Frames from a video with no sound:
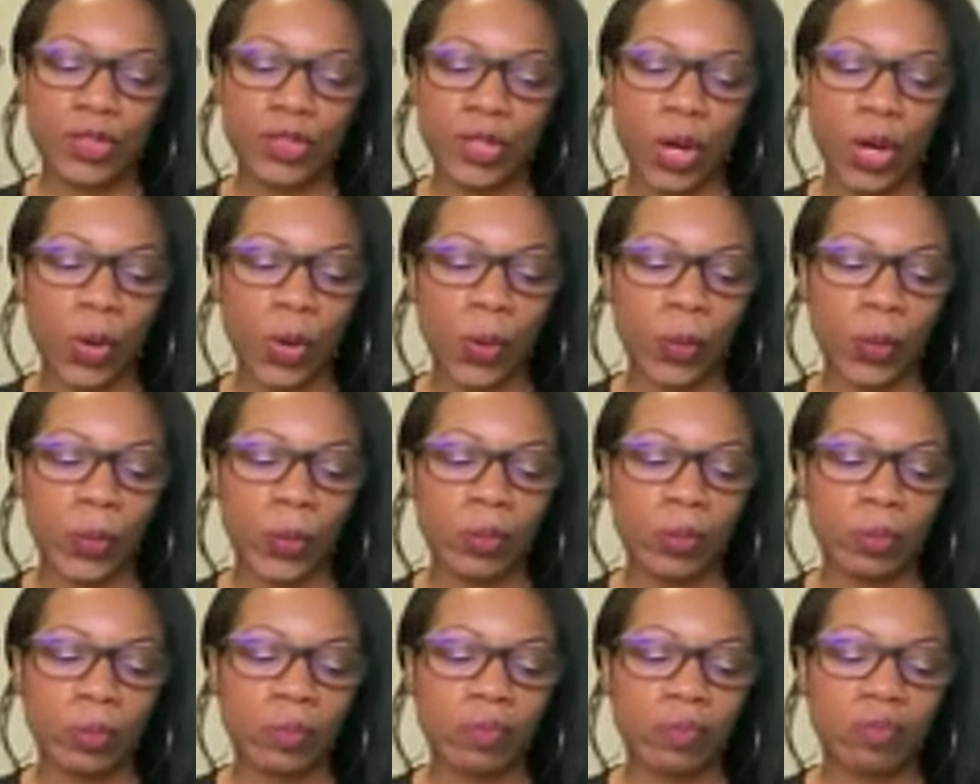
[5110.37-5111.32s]

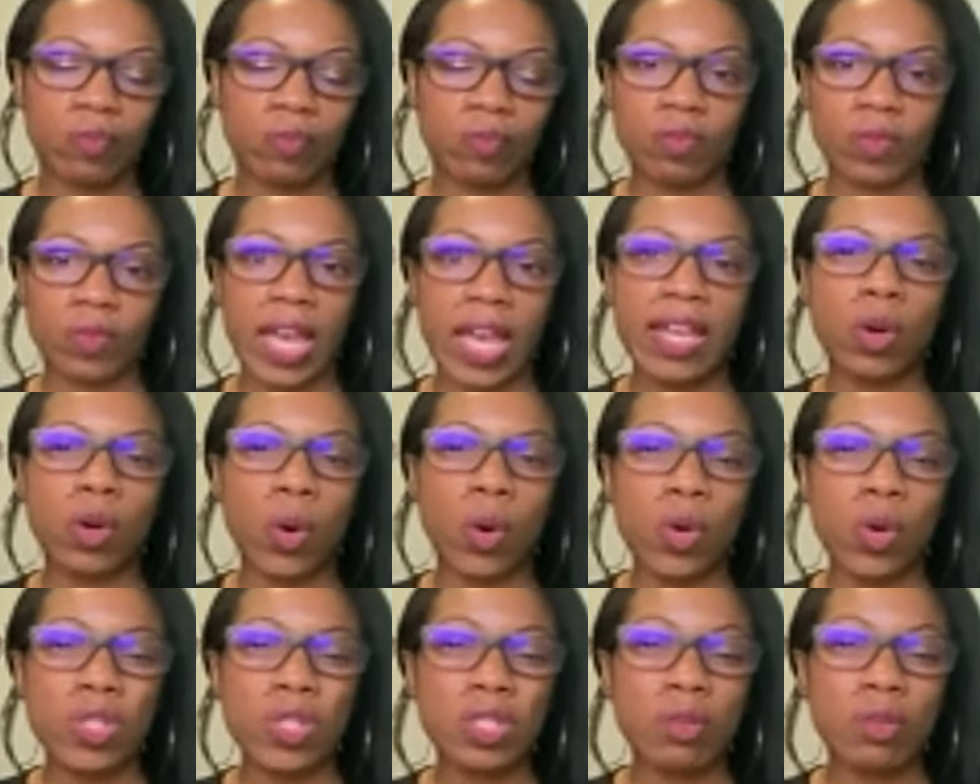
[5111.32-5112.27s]
So, and
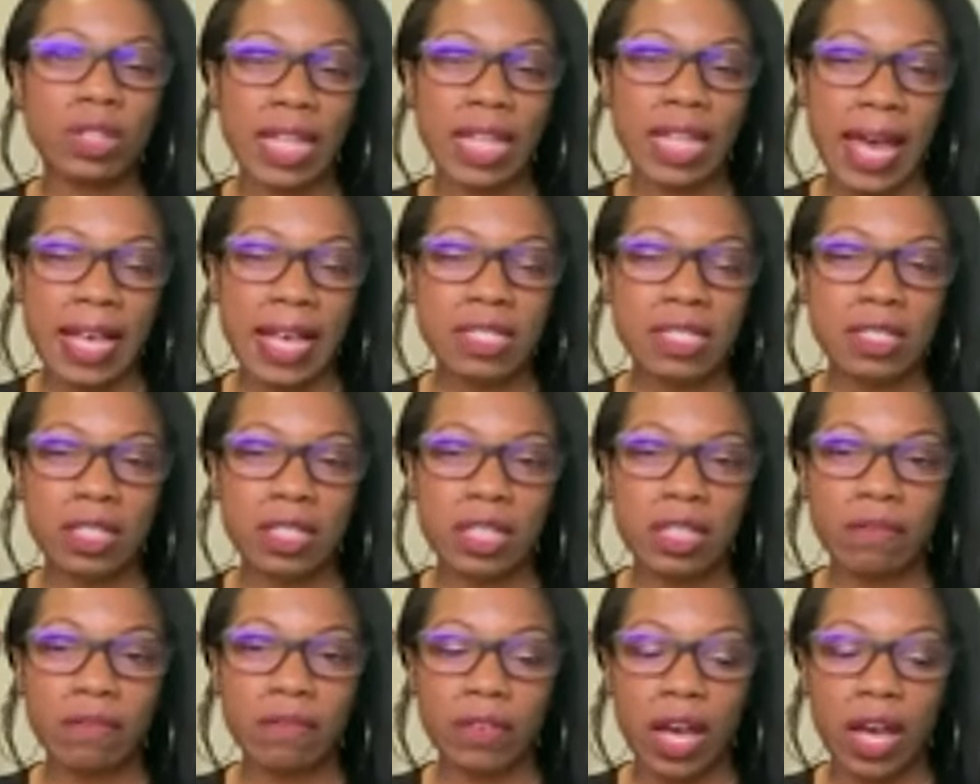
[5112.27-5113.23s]
also
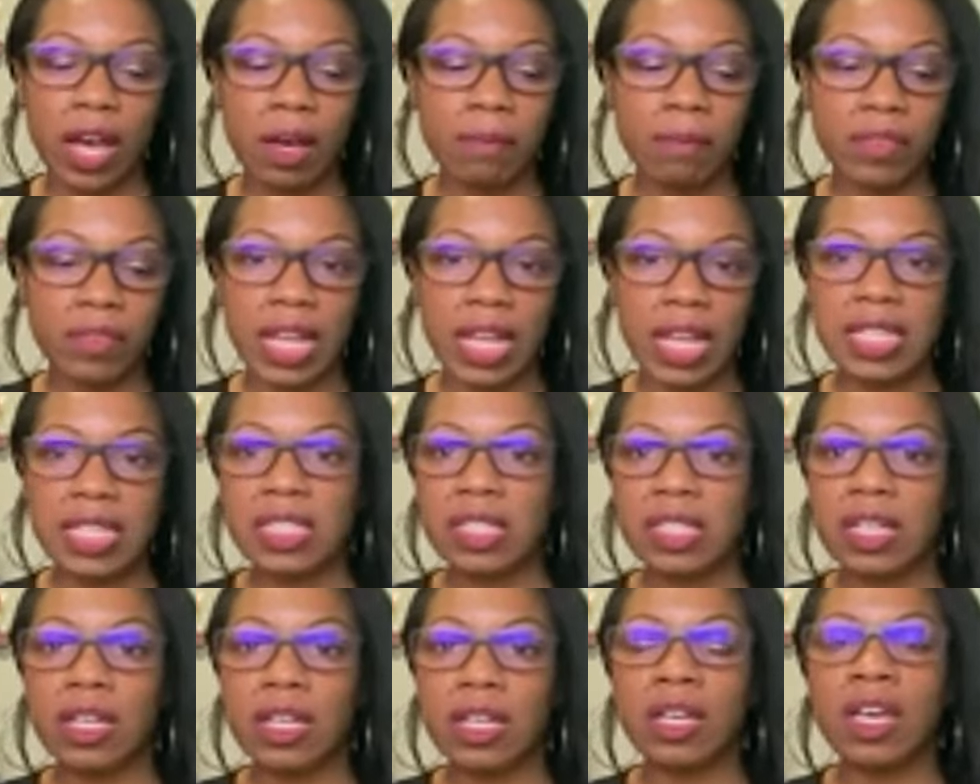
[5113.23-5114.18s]
lastly, um,
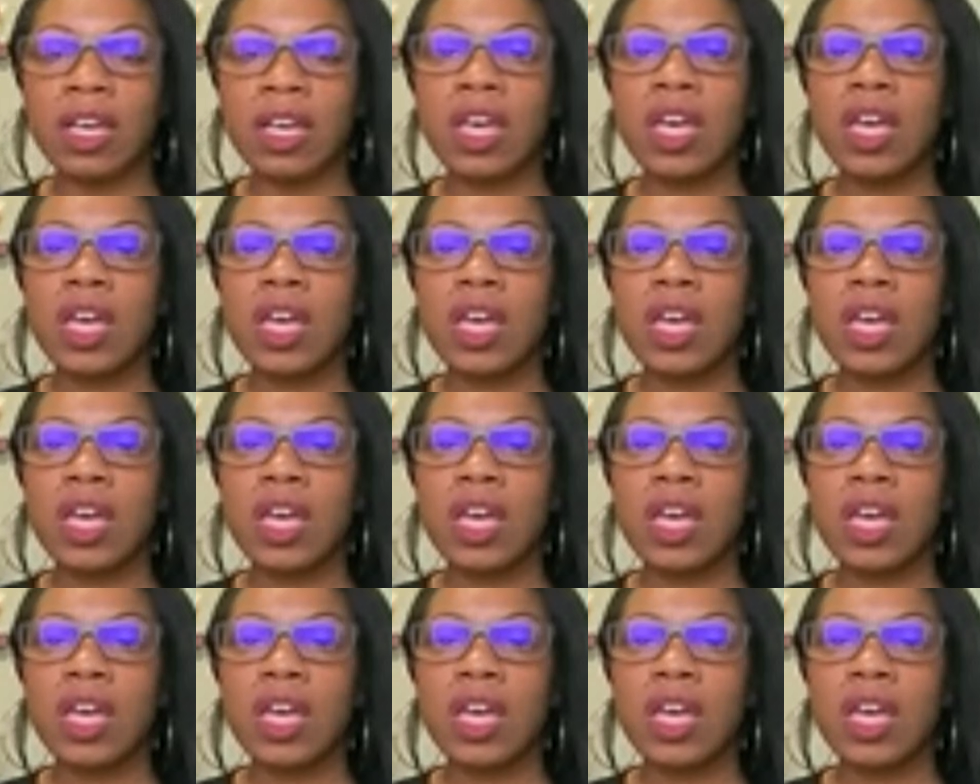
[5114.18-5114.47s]
Vanessa,